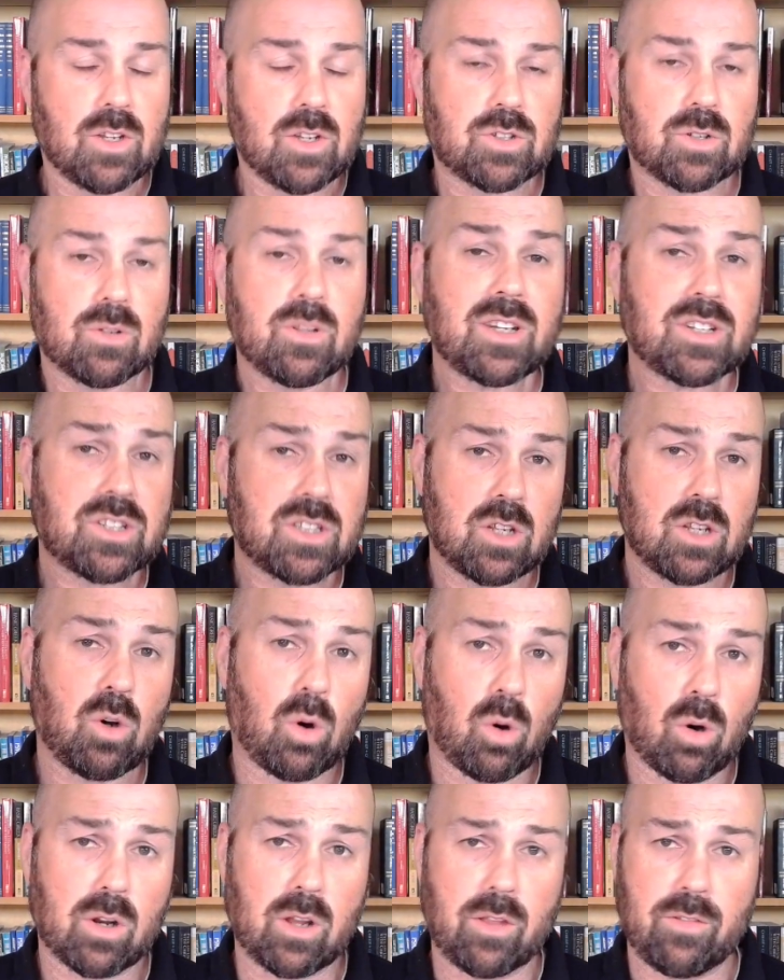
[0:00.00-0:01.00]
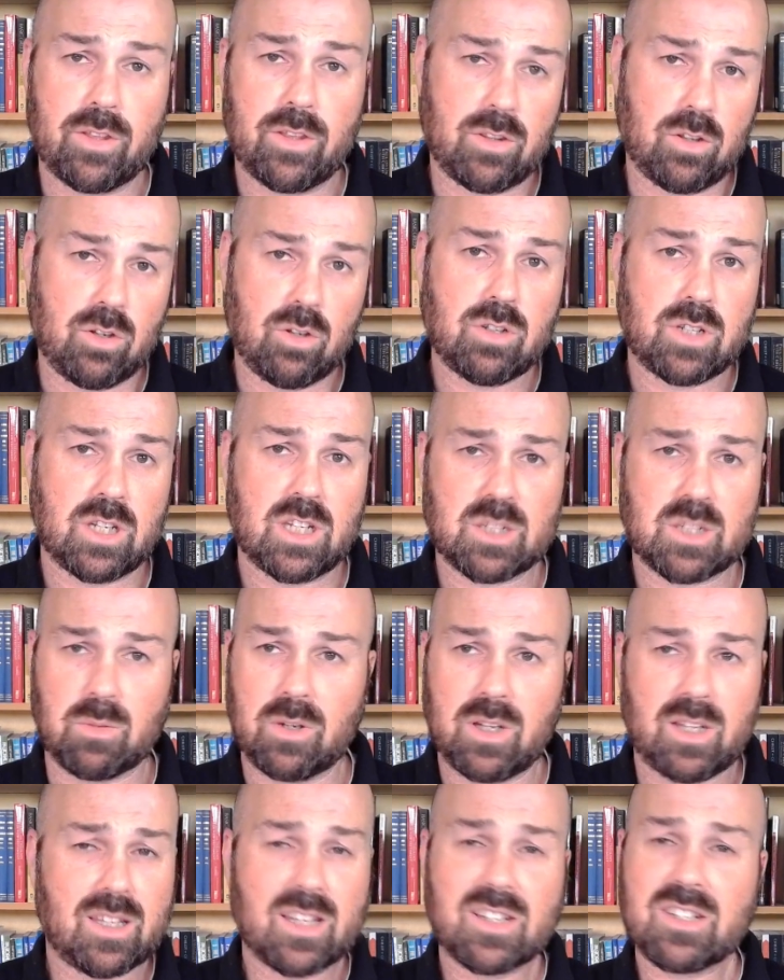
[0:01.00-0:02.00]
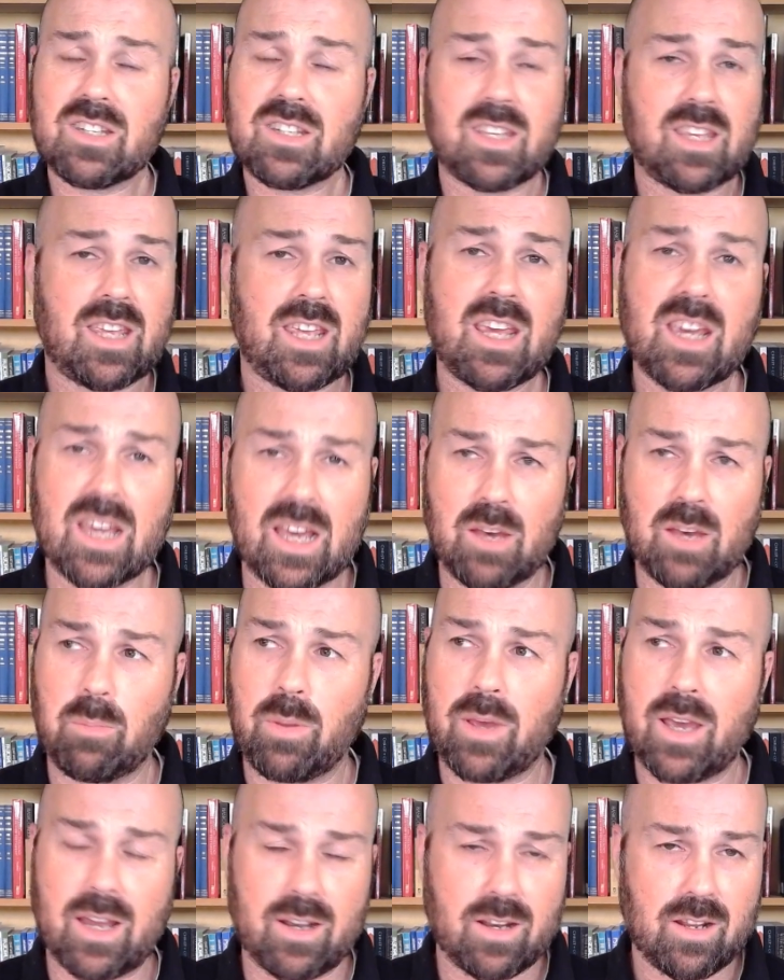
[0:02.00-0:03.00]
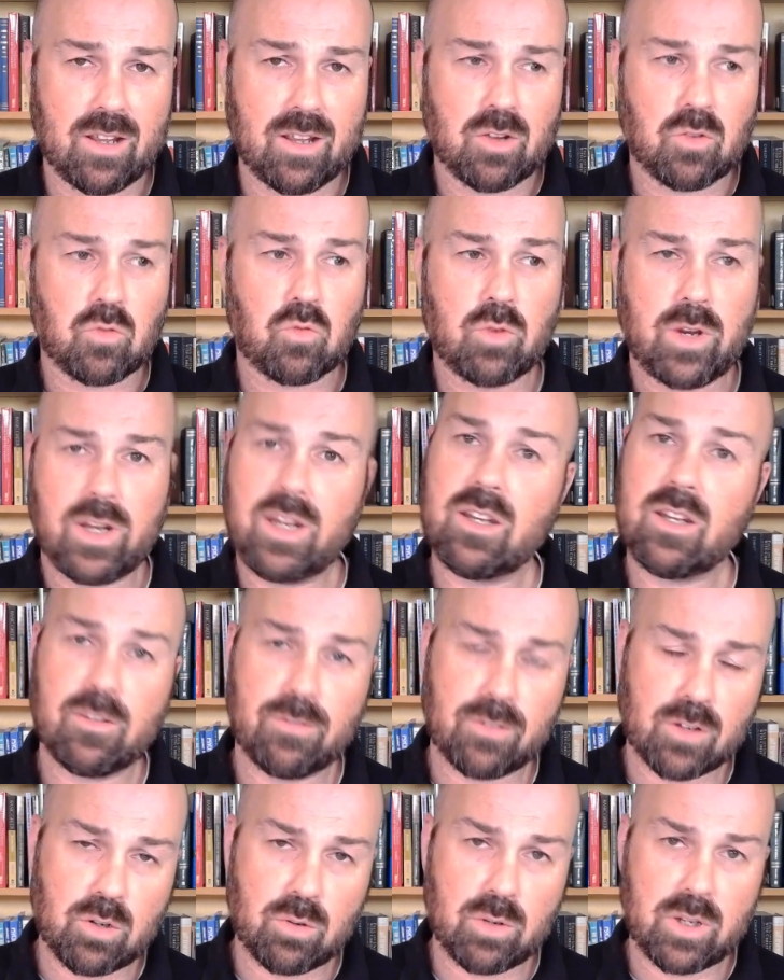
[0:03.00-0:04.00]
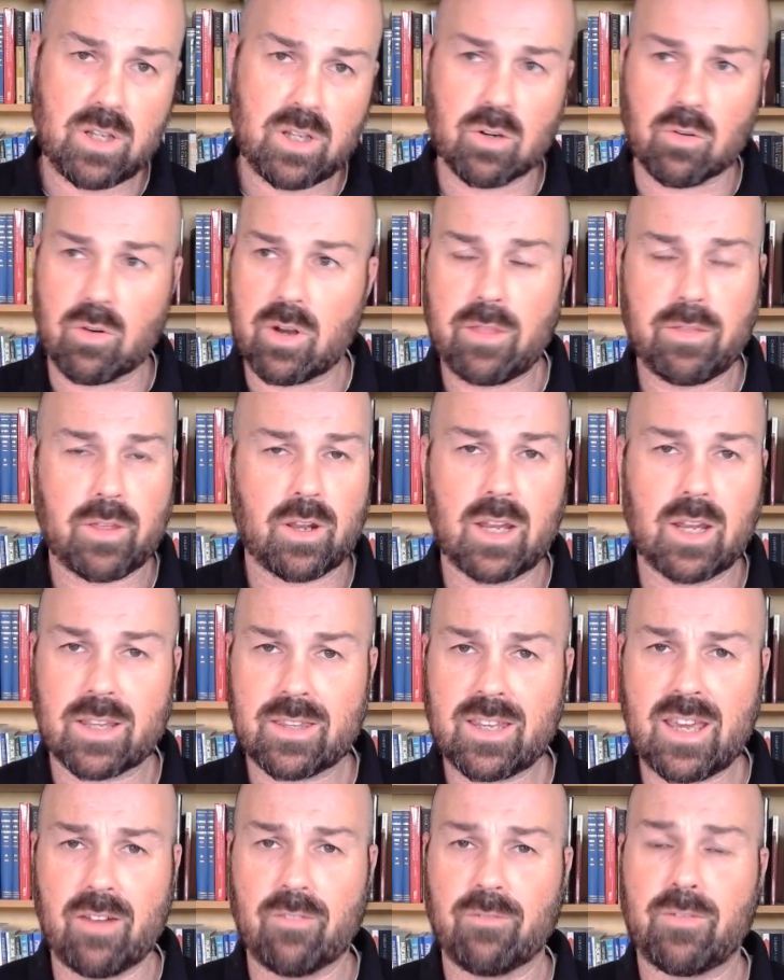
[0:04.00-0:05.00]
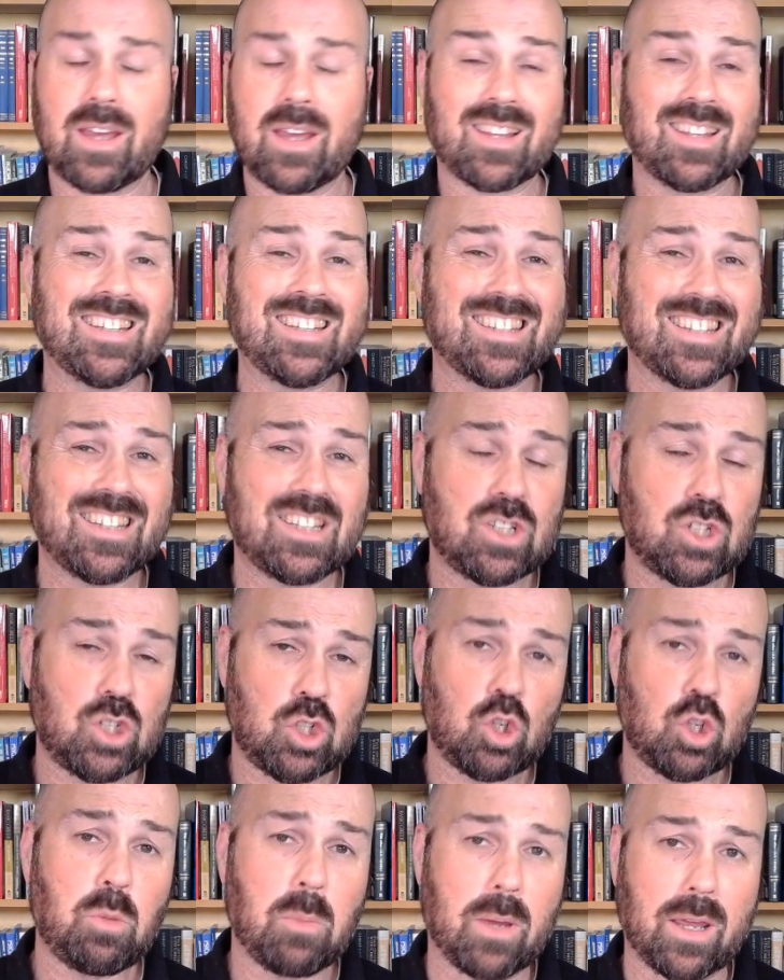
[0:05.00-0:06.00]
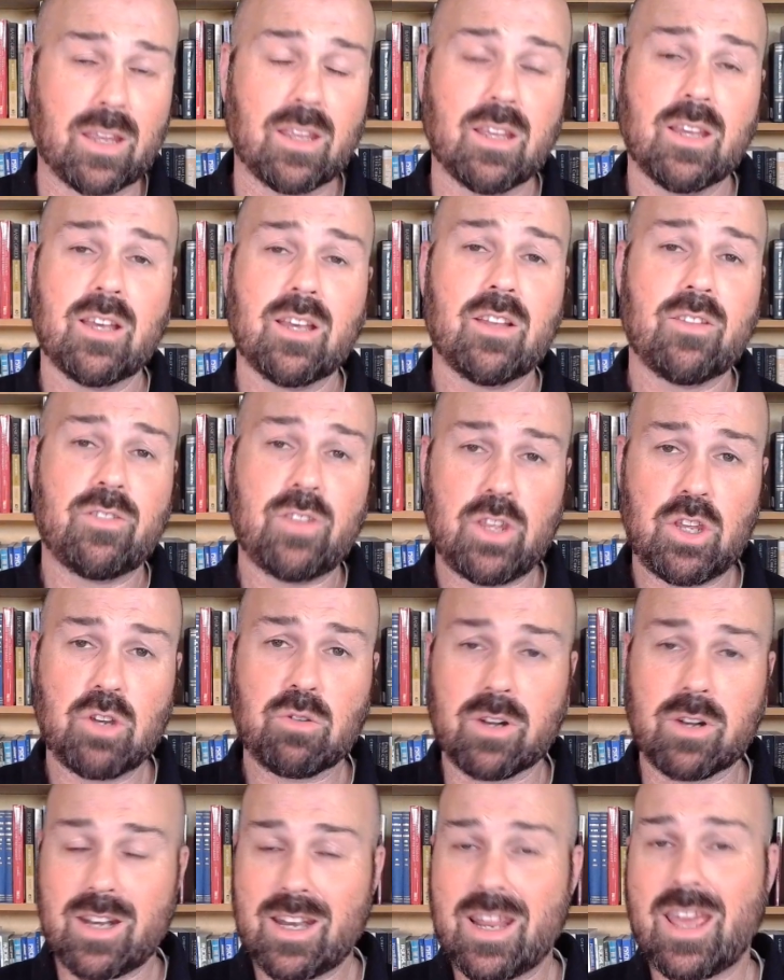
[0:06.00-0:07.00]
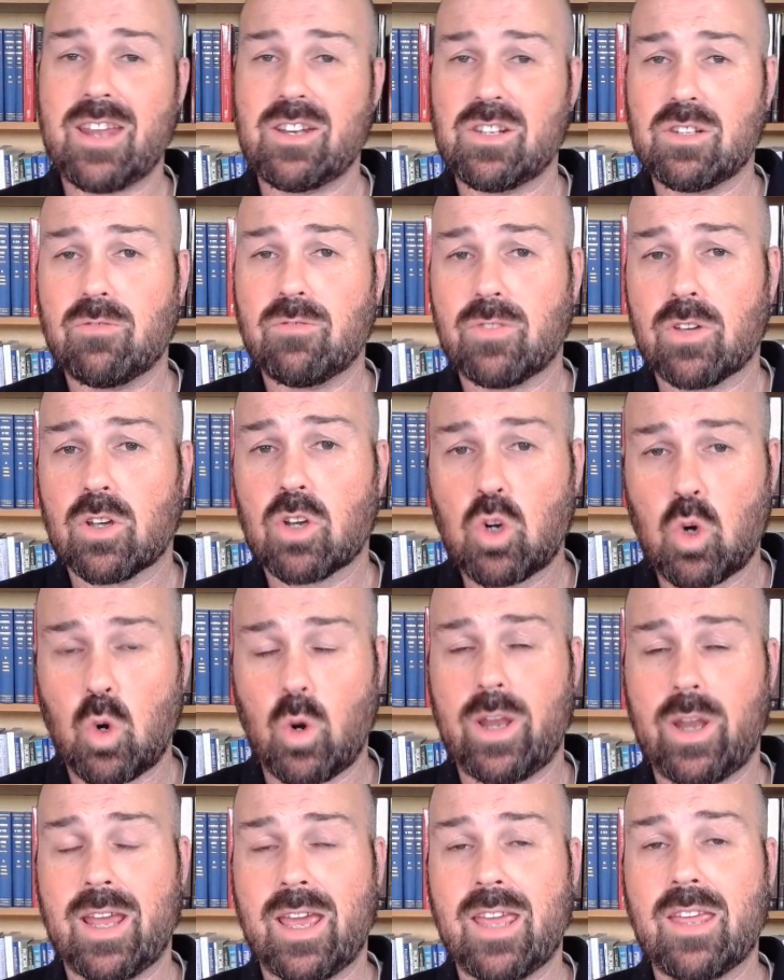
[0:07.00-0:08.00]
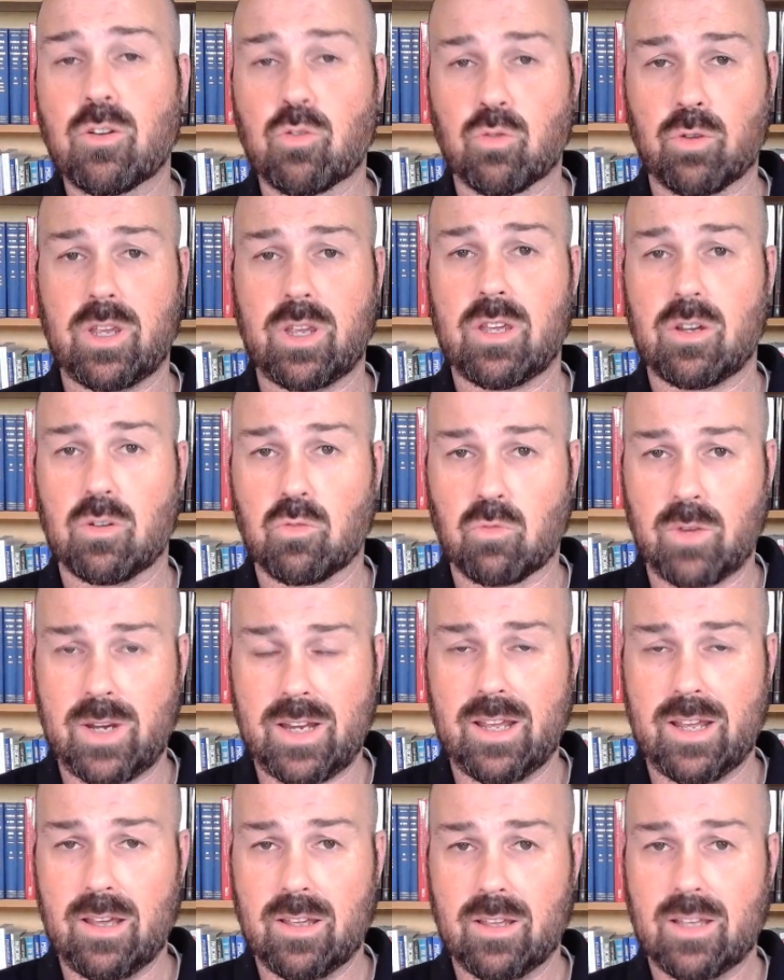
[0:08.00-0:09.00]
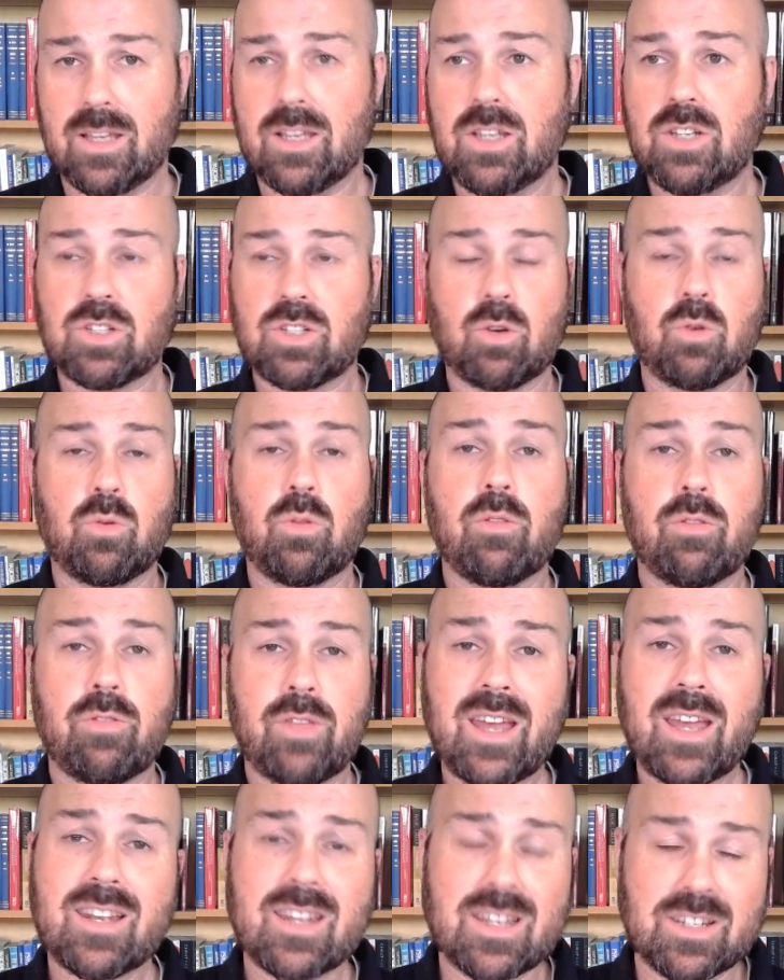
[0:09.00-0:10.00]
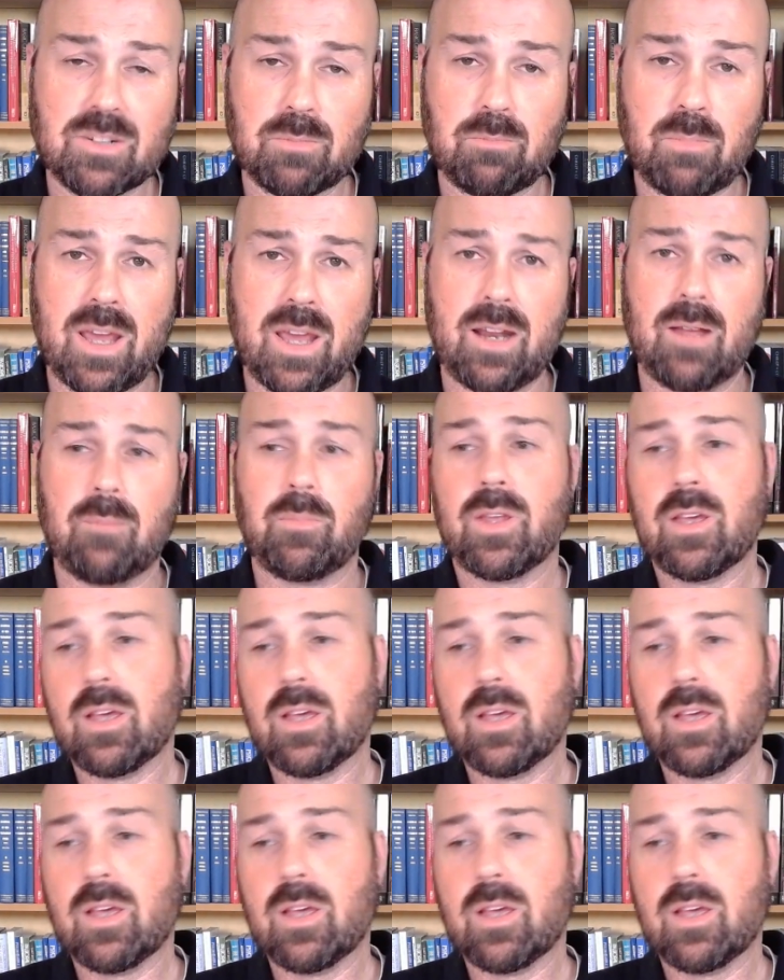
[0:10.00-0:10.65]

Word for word: So that's the order that the New Testament, it doesn't care about reading difficulty or anything like that. In fact, it's assuming that you're a native Koine Greek reader. So that doesn't matter.